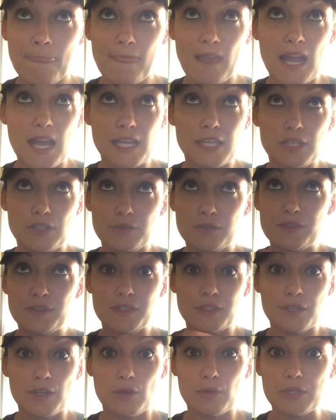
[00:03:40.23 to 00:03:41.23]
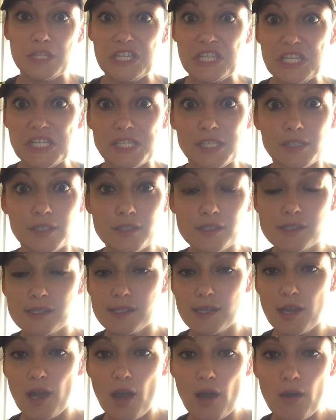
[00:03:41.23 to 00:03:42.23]
I used to know years
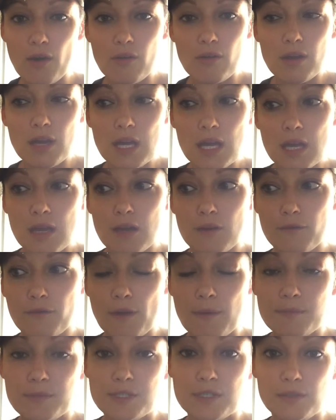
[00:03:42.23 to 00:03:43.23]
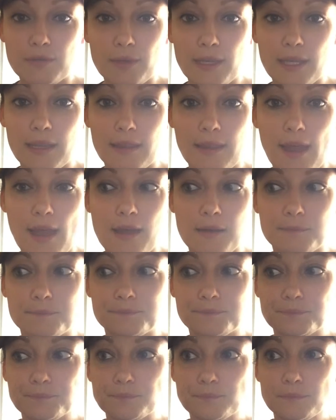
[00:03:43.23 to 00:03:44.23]
ago from doing that.
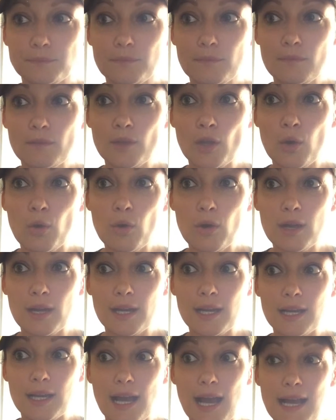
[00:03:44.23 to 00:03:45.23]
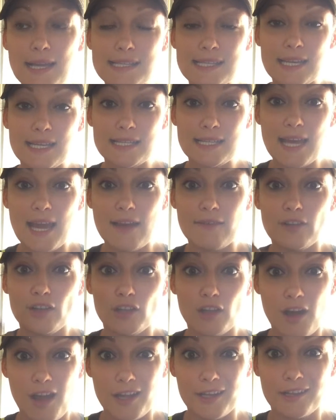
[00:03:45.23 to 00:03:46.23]
Or I tend to have a
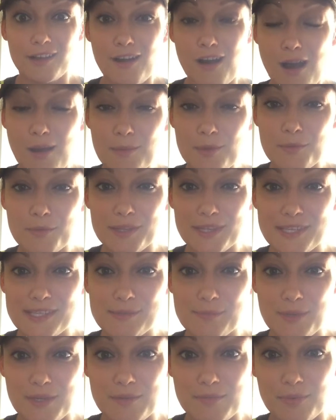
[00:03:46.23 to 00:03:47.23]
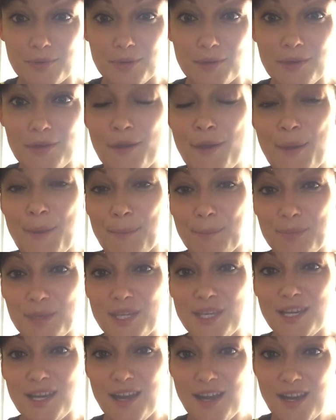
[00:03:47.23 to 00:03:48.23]
lot in common with these people
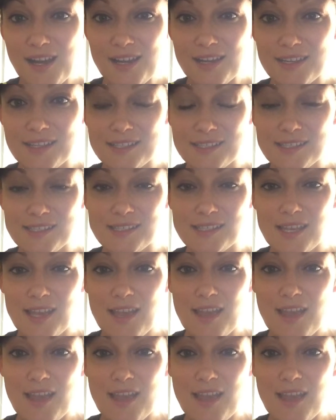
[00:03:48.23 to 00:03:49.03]
because